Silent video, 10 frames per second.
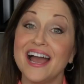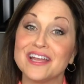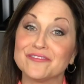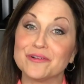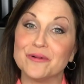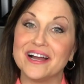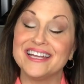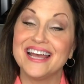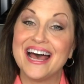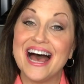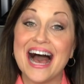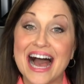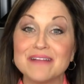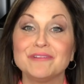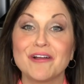Hi everyone,
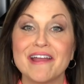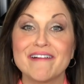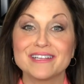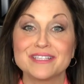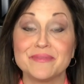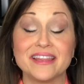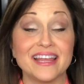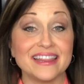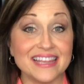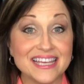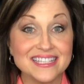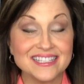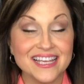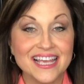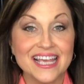I'm Laurie Harris-Smith and
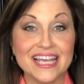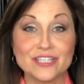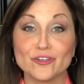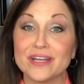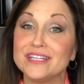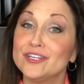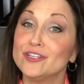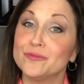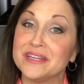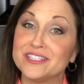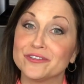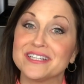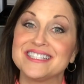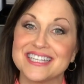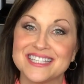this is your
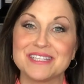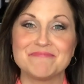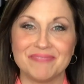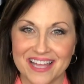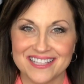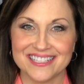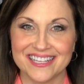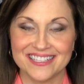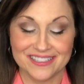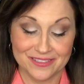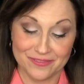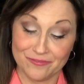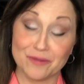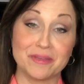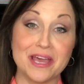integumentary system blessing
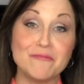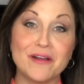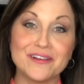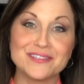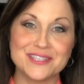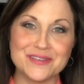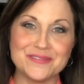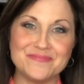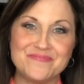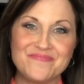from Get Well Soon.